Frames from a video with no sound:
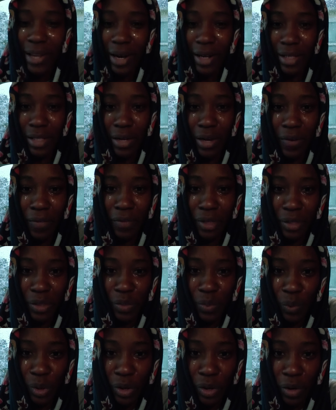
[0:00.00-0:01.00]
that is of
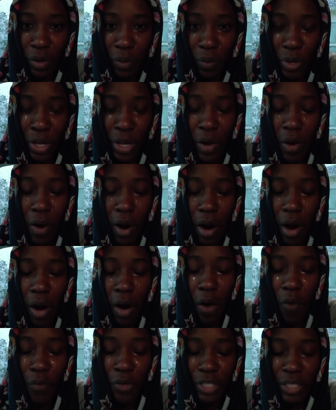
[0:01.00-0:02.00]
this world, we are
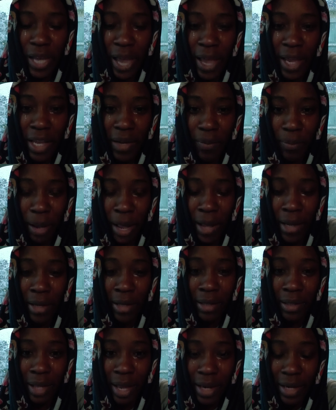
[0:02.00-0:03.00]
overtaken by
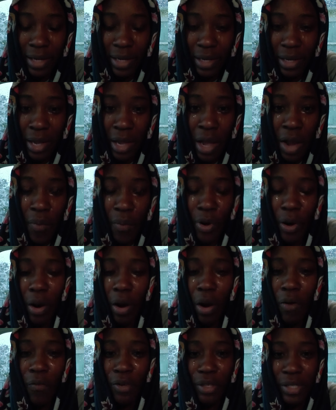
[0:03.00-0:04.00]
gluttony. We are
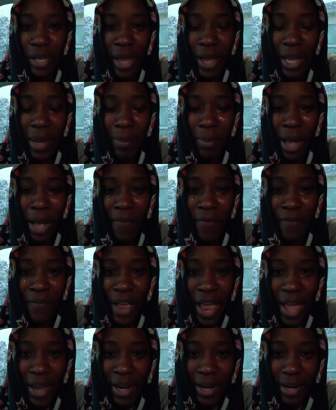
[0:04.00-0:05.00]
overtaken by
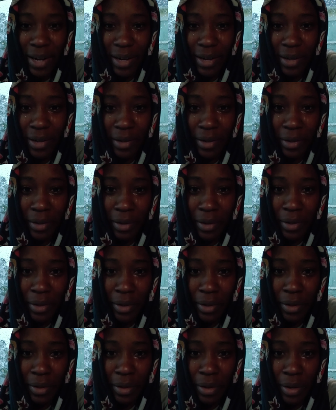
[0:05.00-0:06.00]
vanity.
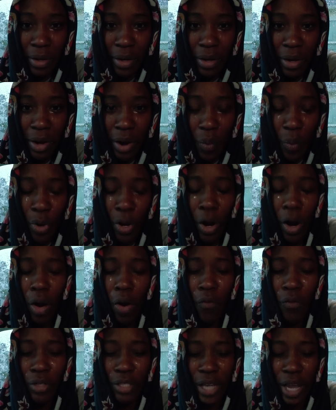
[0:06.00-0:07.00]
We are
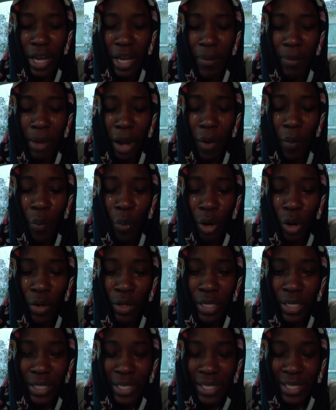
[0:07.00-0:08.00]
overtaken by
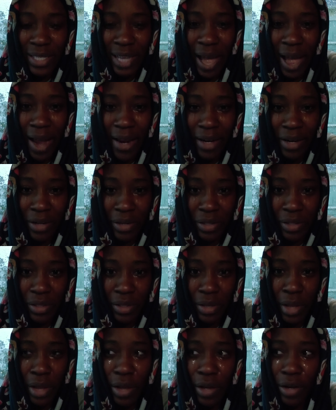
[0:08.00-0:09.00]
worldly desires.
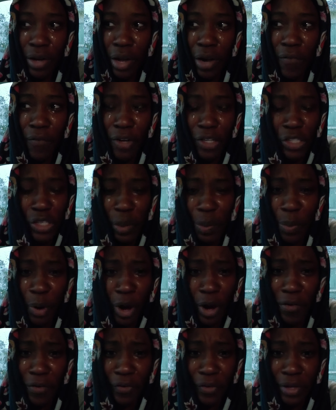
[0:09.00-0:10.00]
None of us are
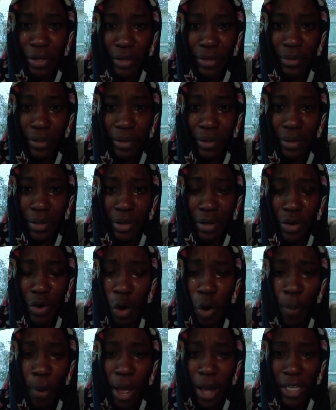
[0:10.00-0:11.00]
perfect.
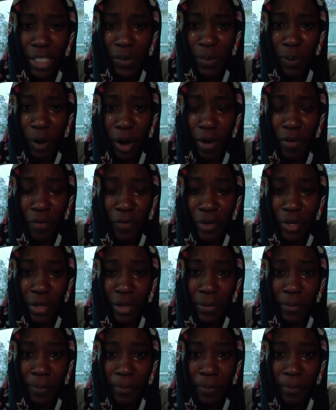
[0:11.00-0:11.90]
Nobody's perfect.